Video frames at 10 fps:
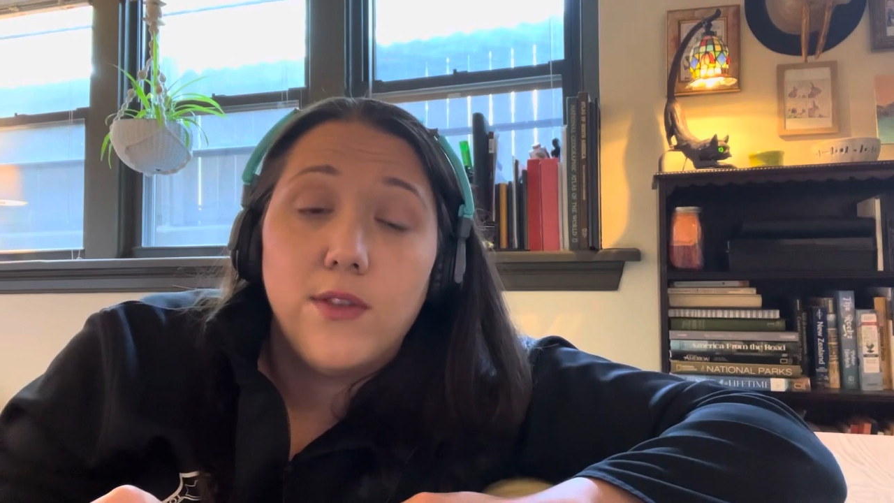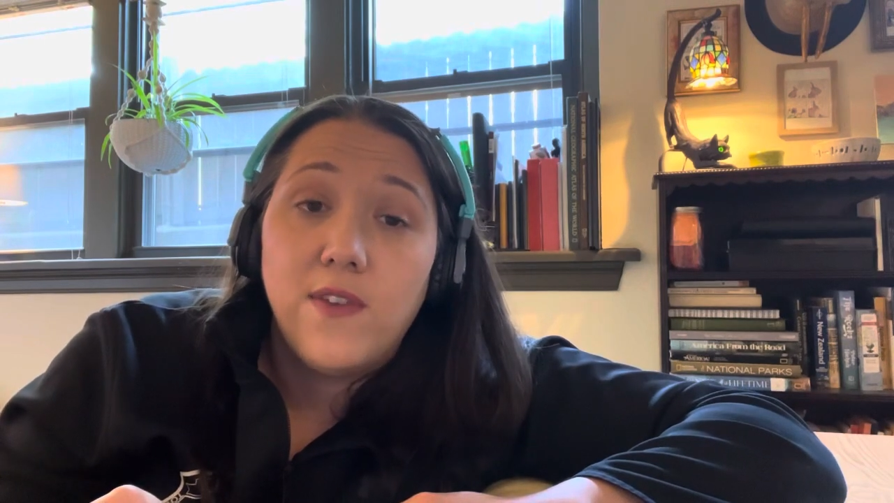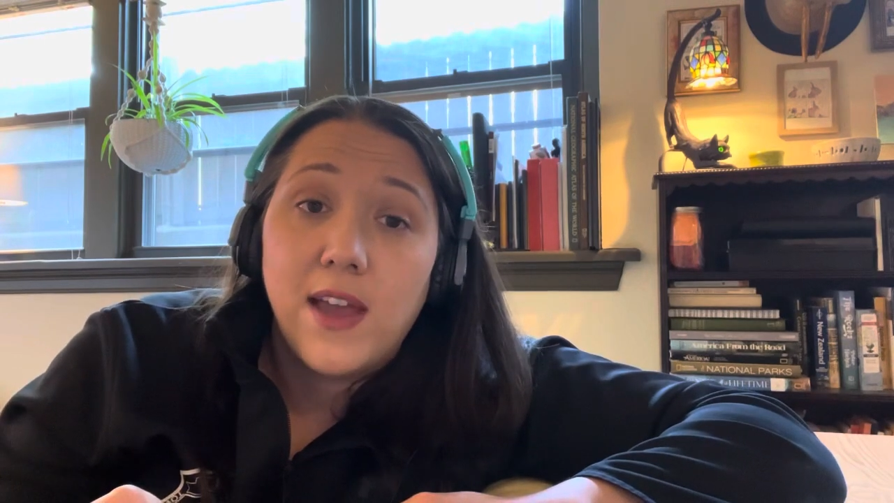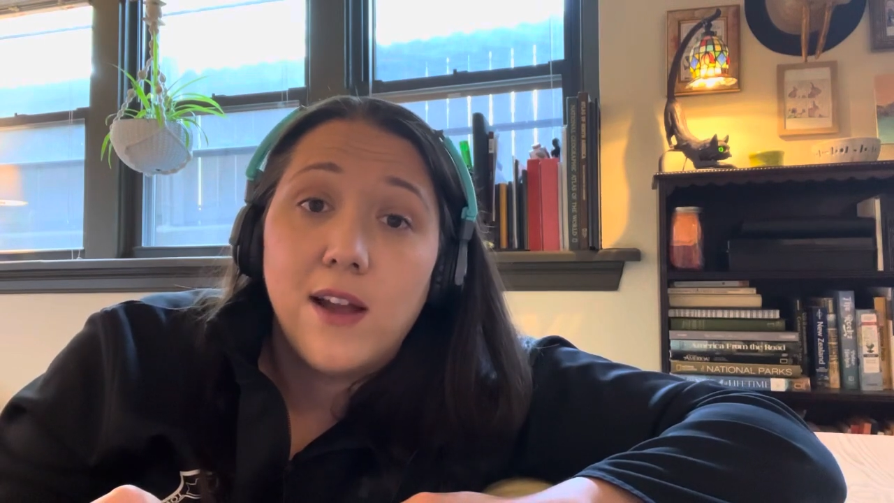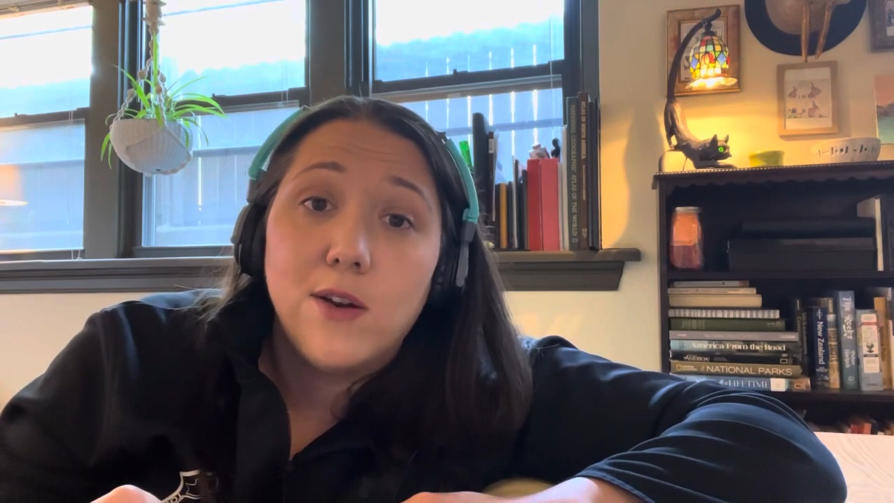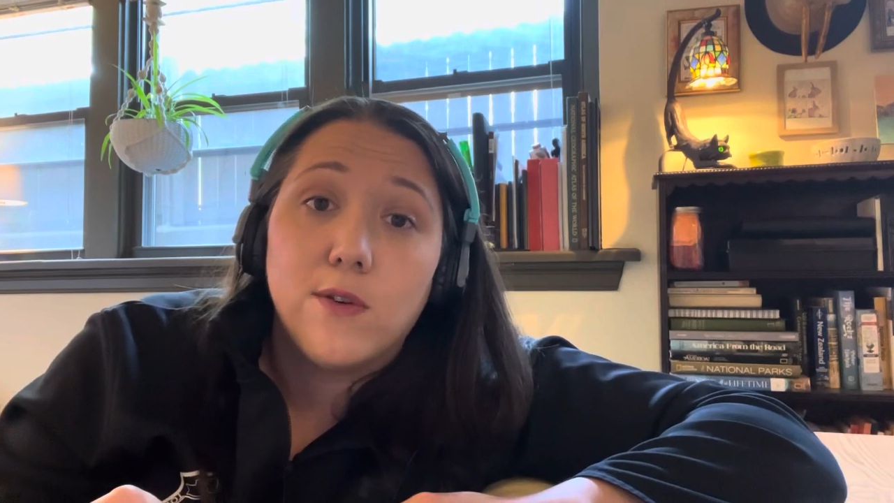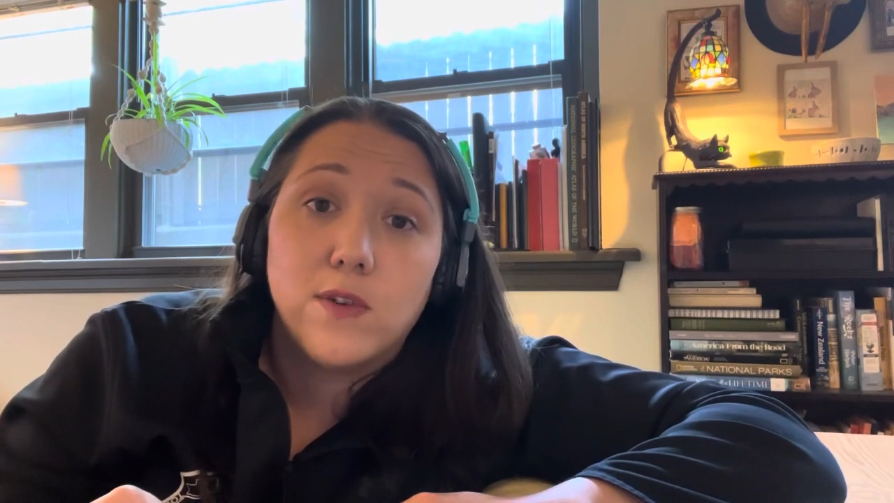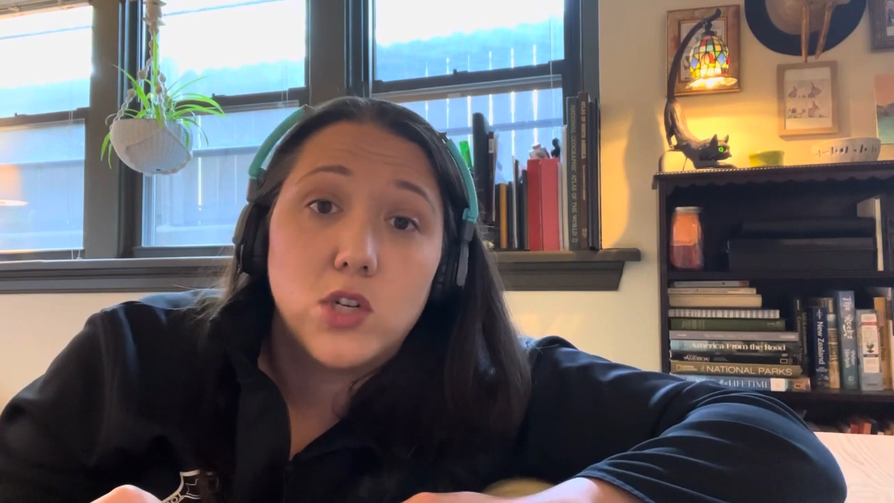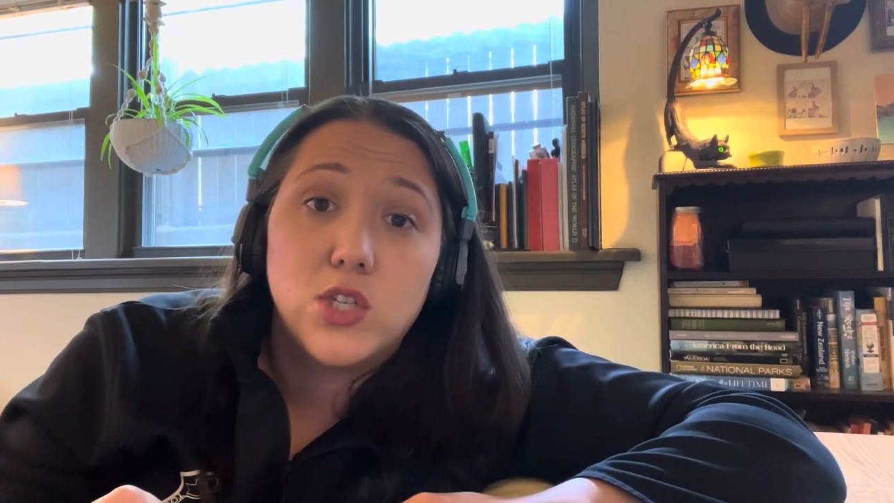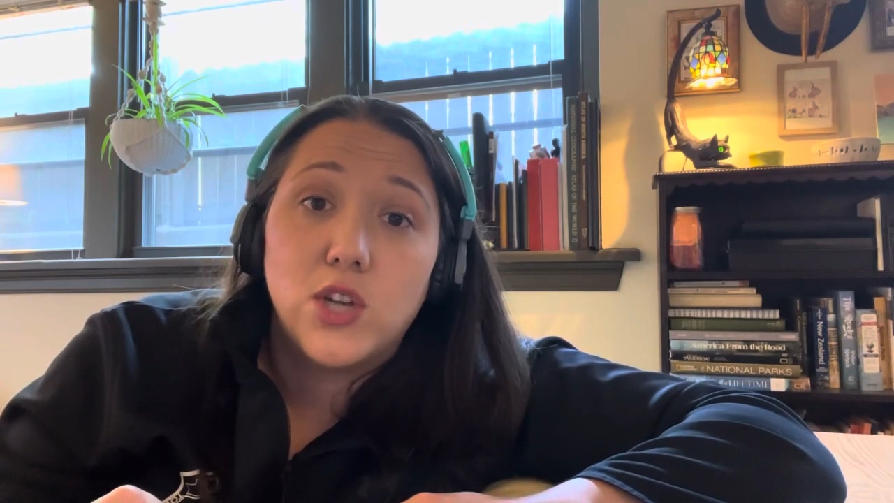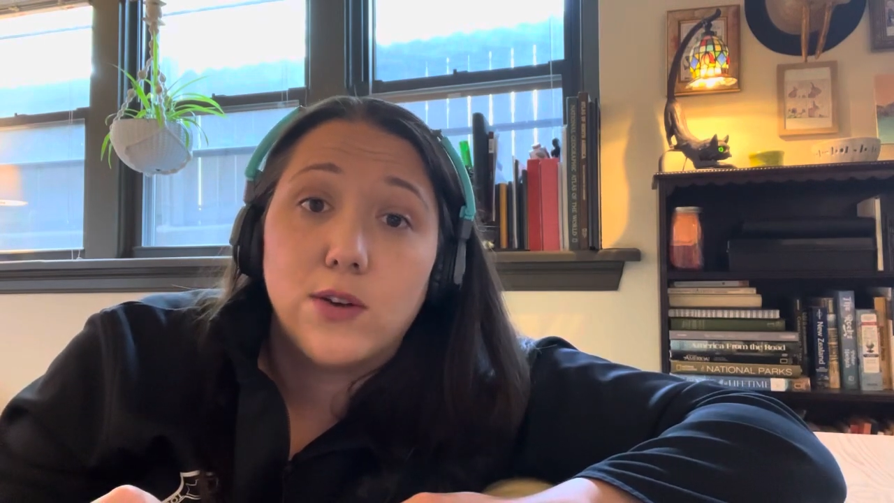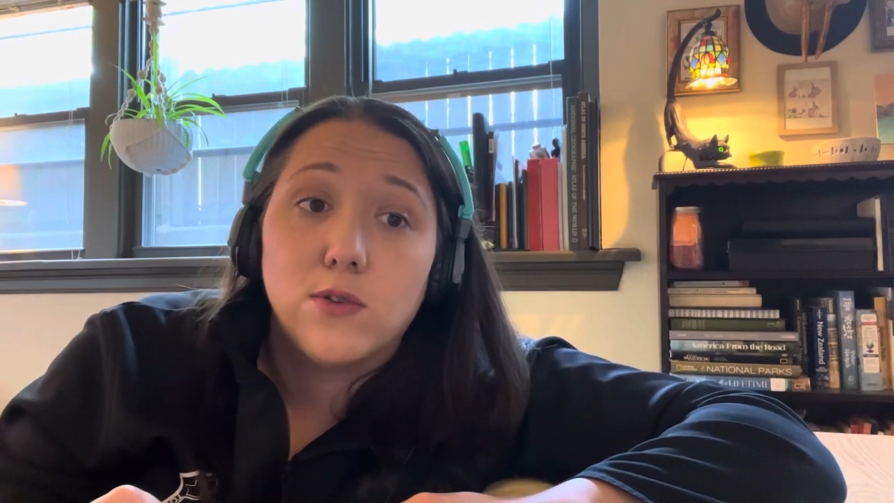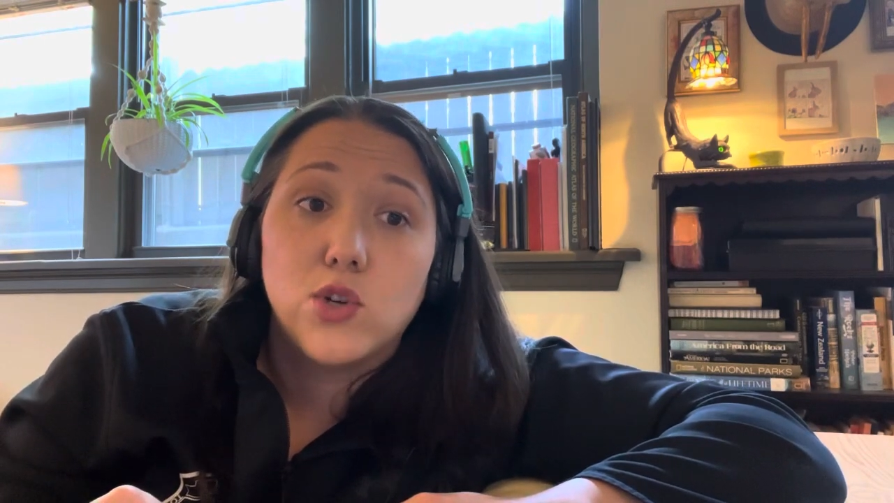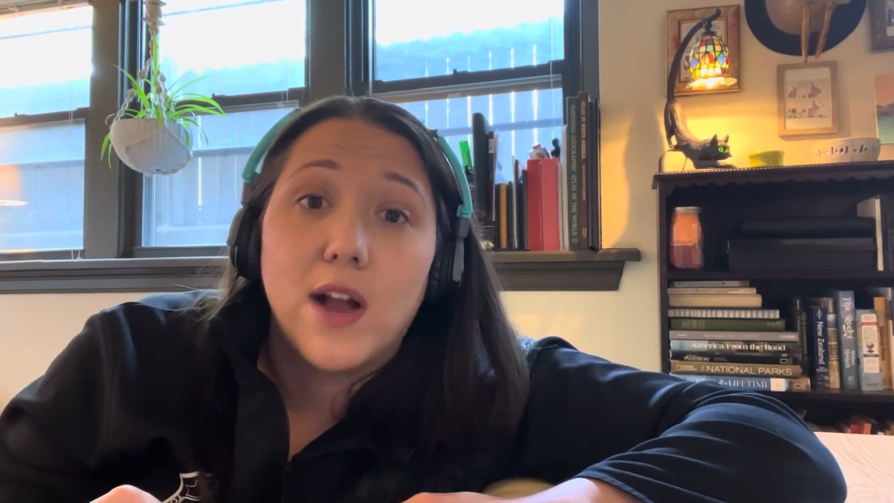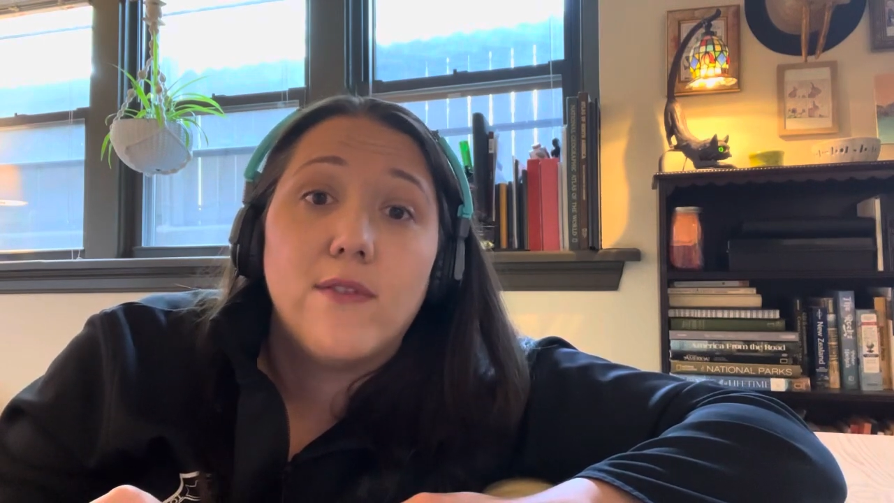the van or for just
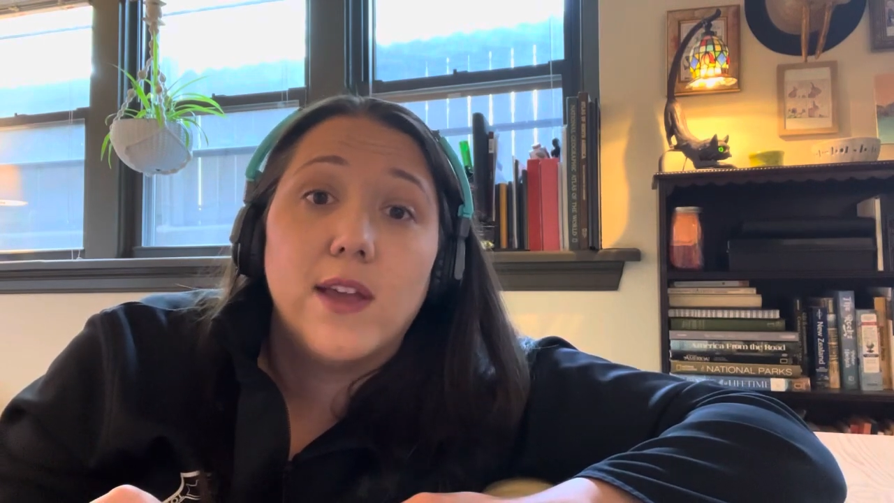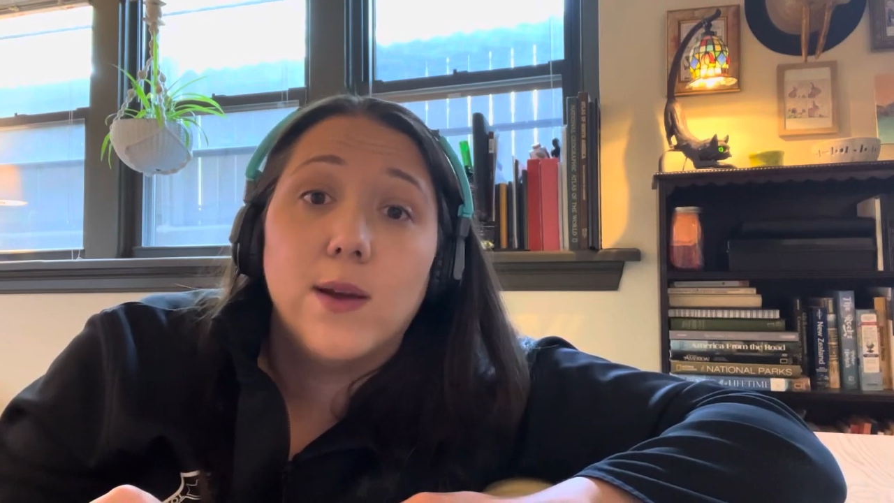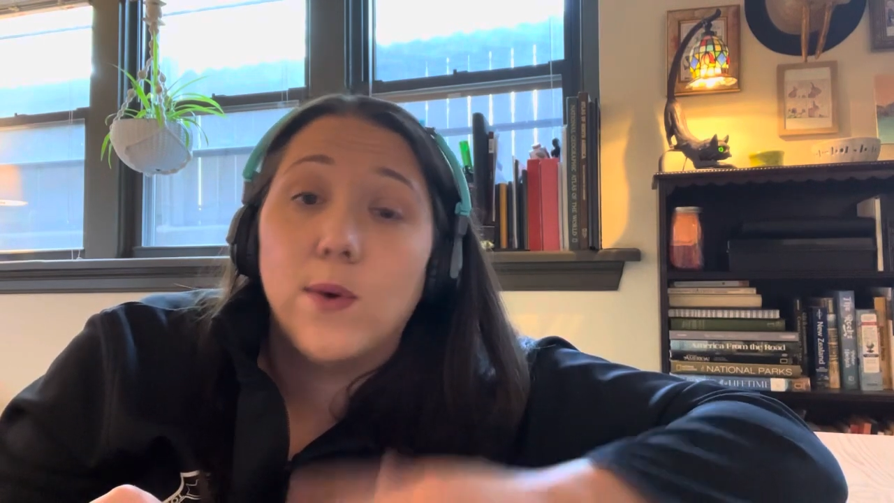general traveling